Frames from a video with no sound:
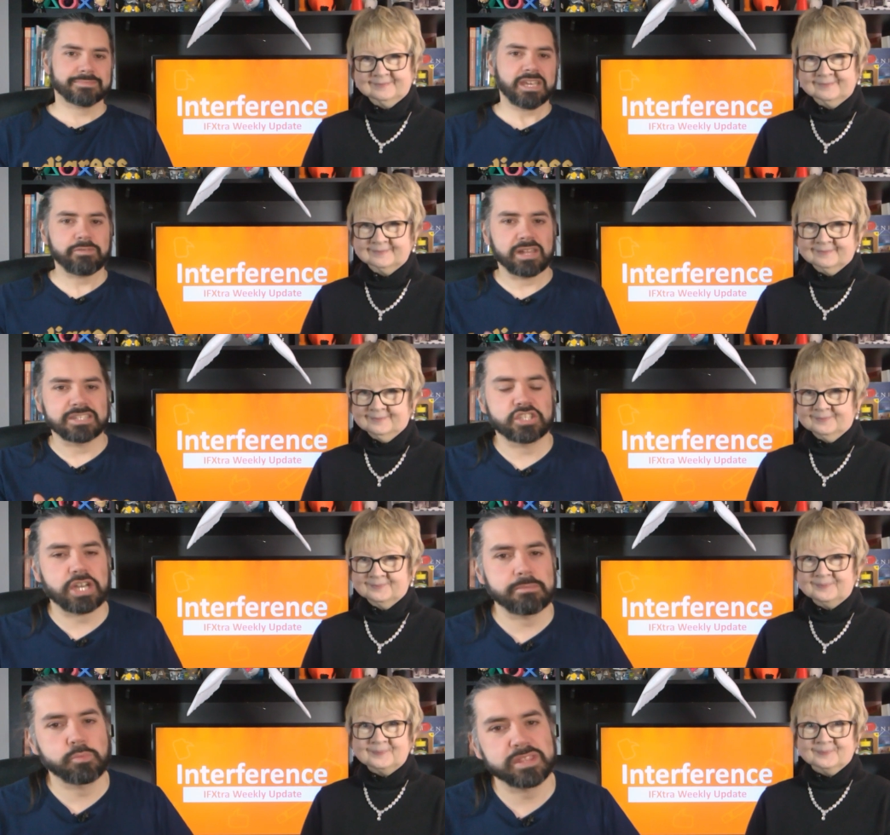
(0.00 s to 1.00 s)
Speaker 1: If you'd like to
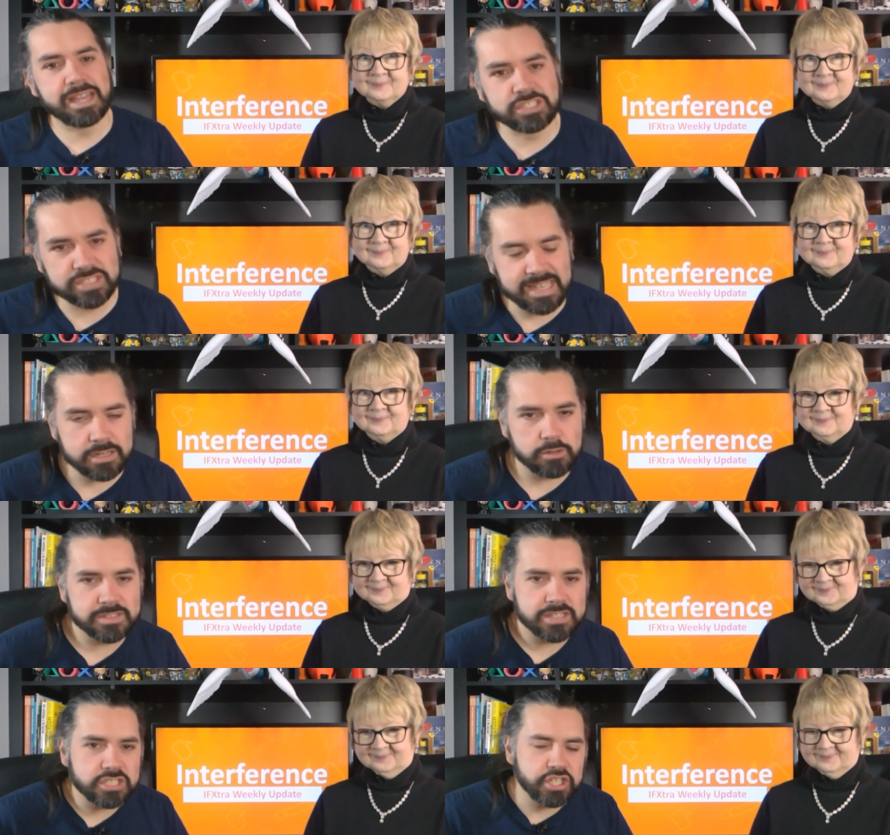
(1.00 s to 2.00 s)
chime in with that, just head over
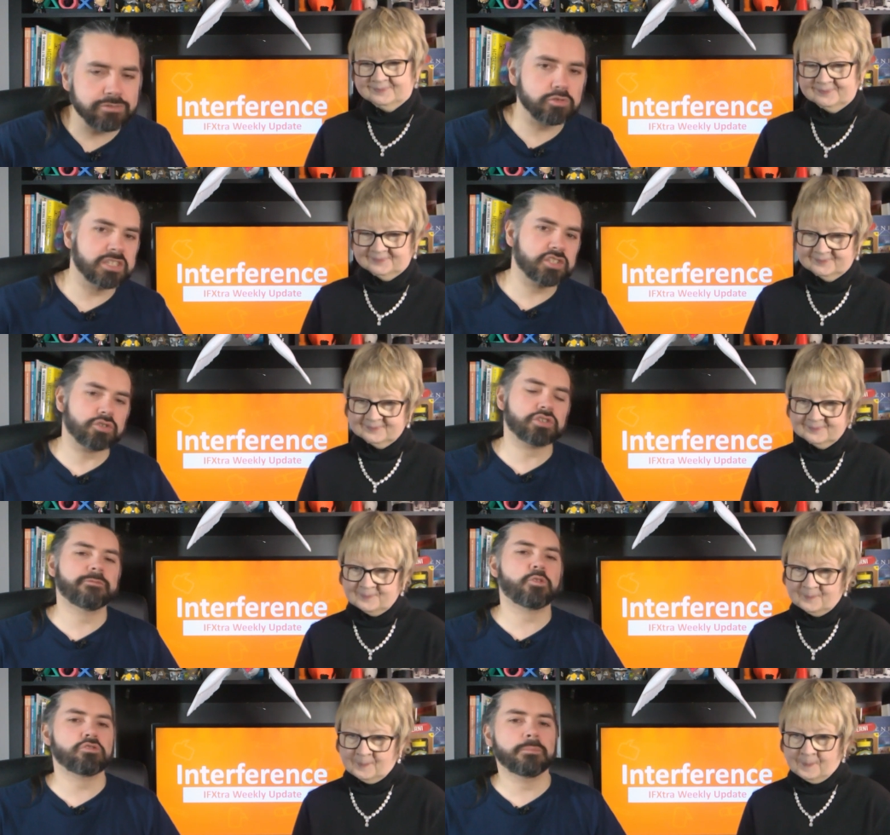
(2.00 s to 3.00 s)
to the general
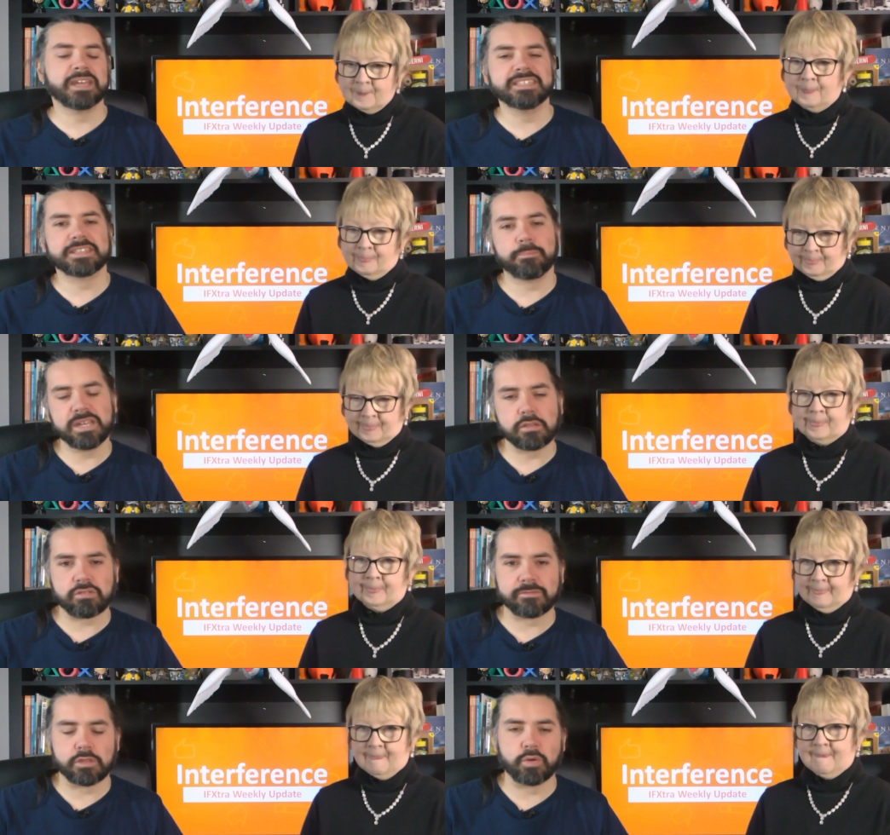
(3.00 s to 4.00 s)
discussion forum. It's the pin
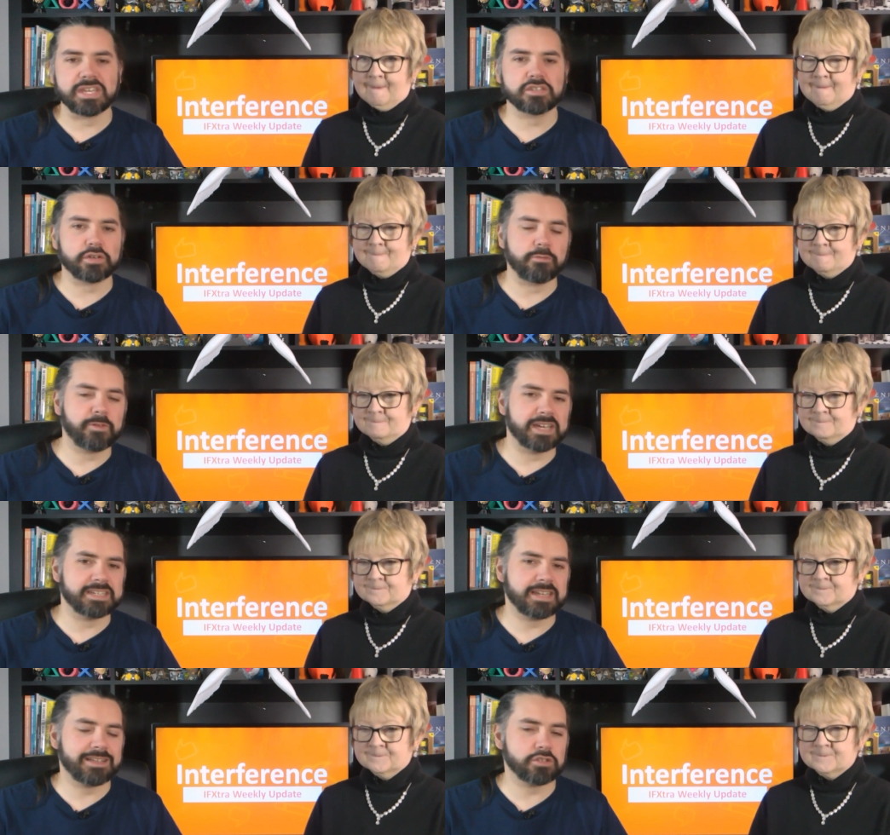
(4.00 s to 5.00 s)
thread for the week, so you'll find
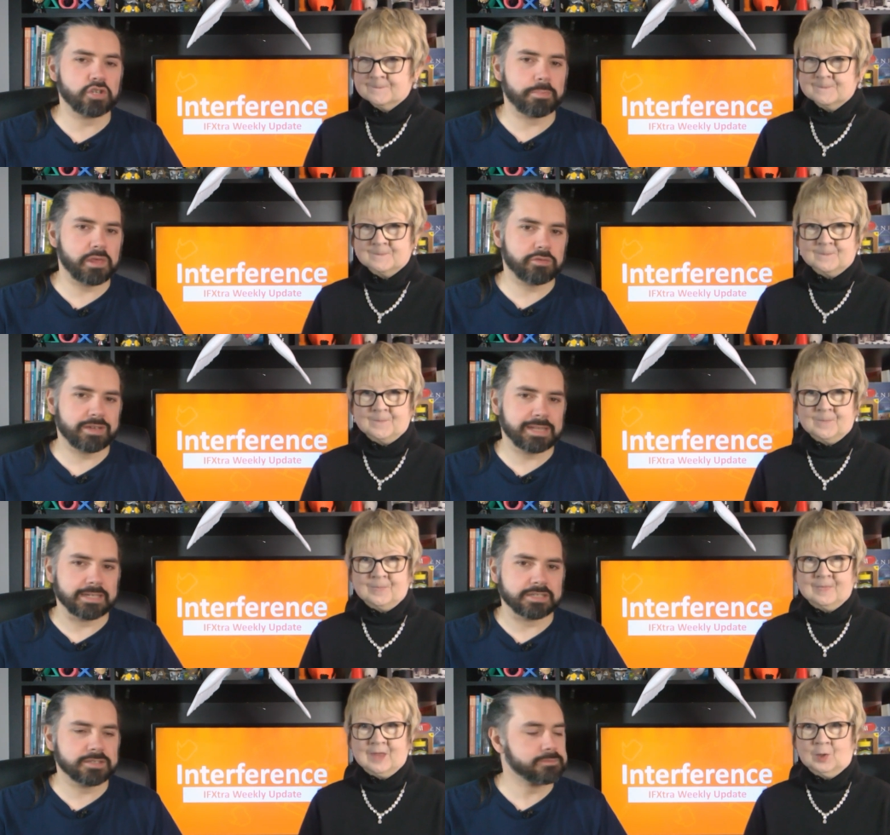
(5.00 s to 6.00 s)
it at the top of the thread
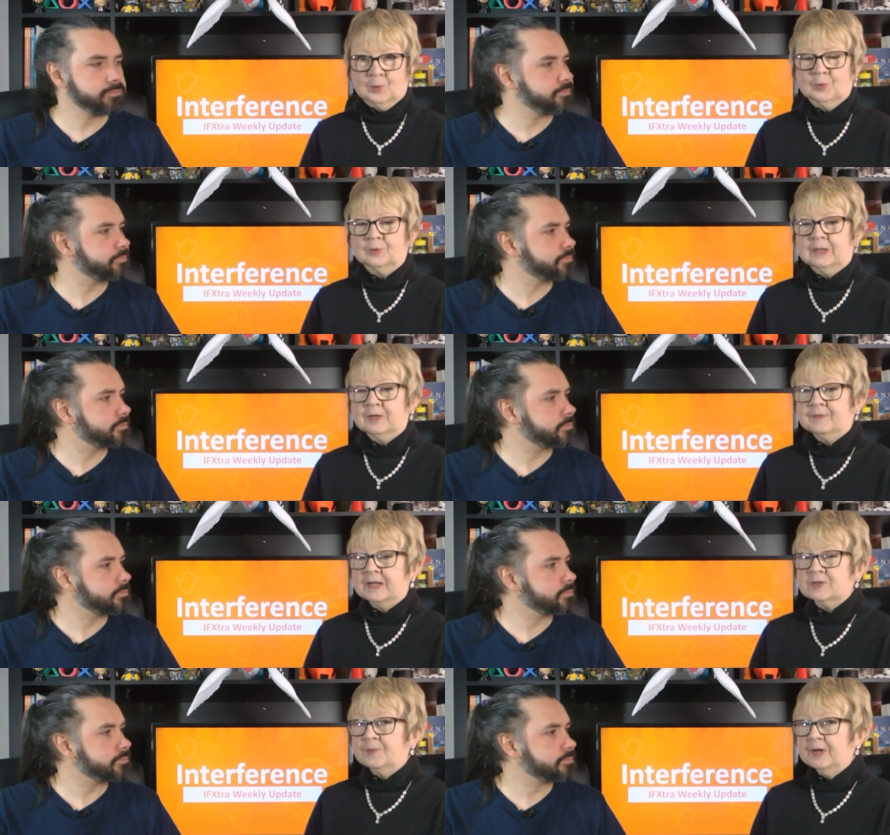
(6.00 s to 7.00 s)
list.
Speaker 2: Cool, and don't
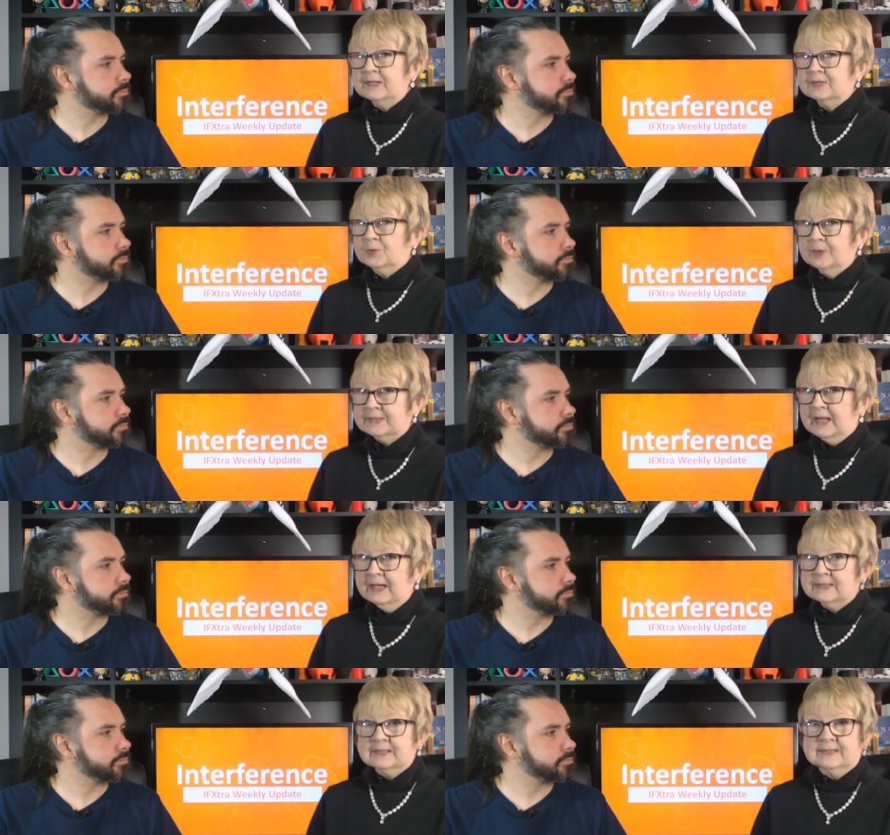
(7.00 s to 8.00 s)
forget tomorrow night is quiz
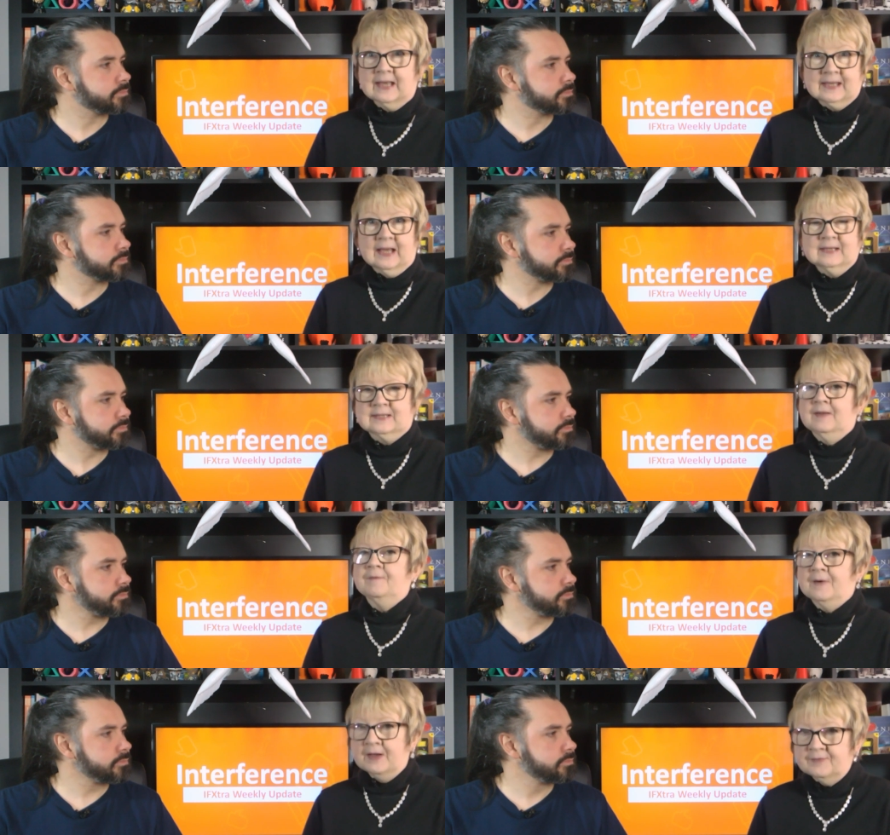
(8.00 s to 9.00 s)
night, Zeitgeist,
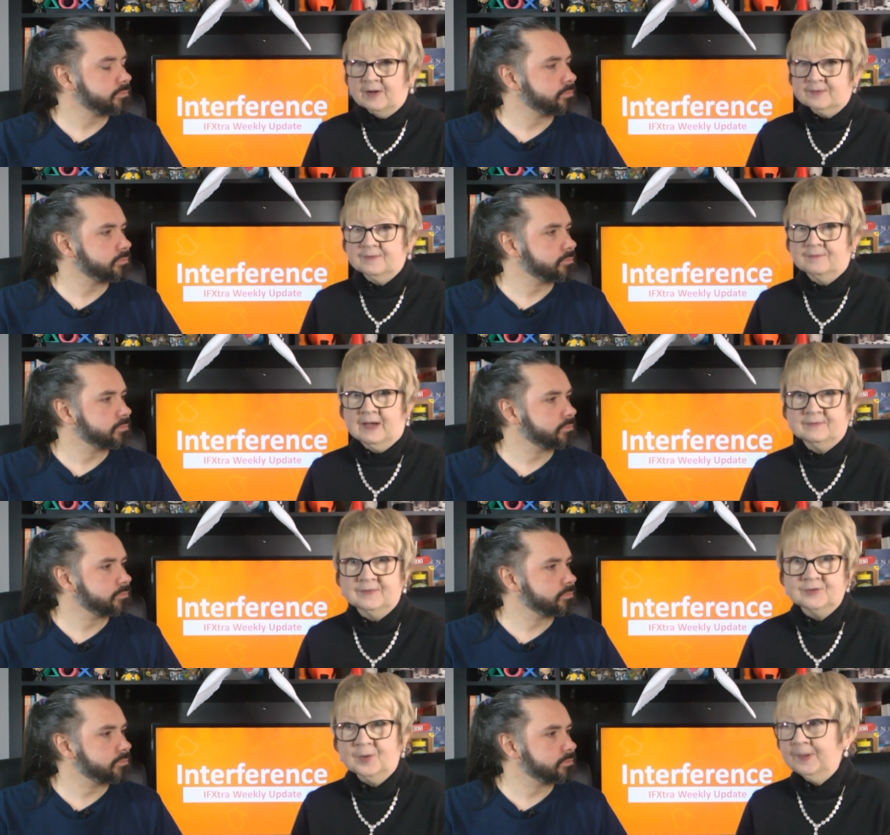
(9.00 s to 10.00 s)
five rounds, five
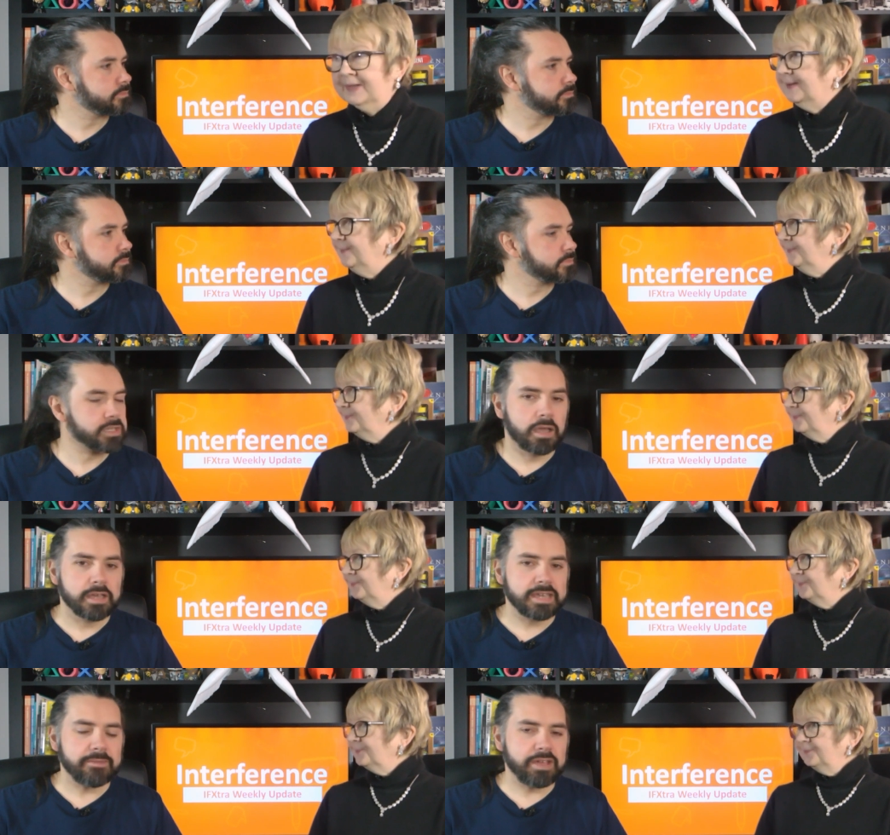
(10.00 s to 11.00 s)
different topics.
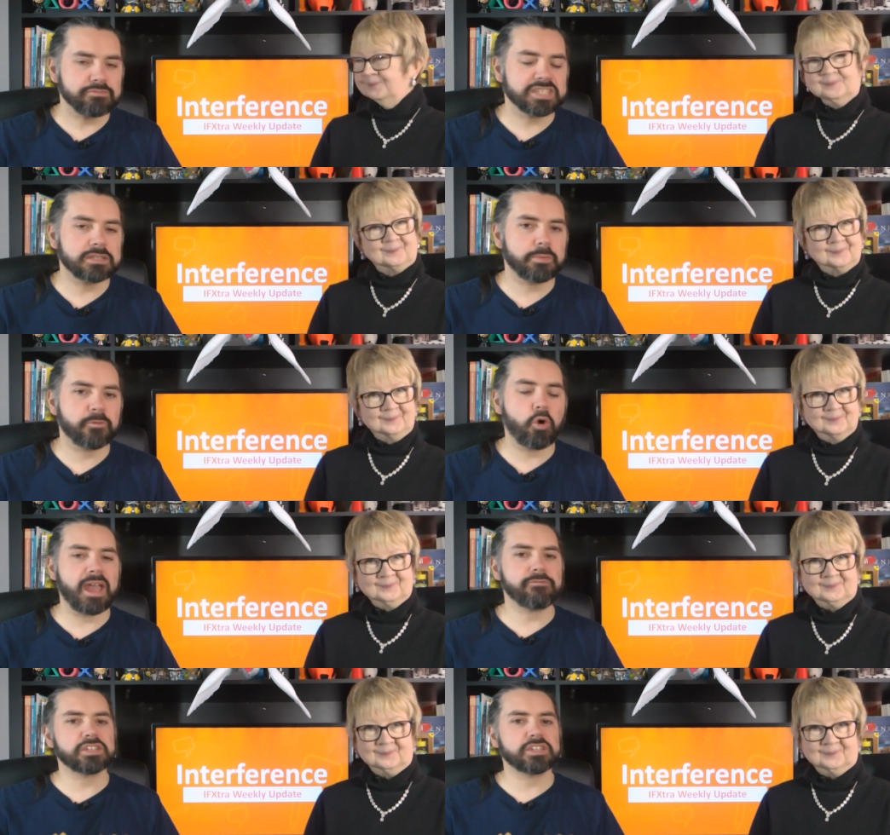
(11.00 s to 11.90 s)
Speaker 1: Yeah, if you haven't seen this before, every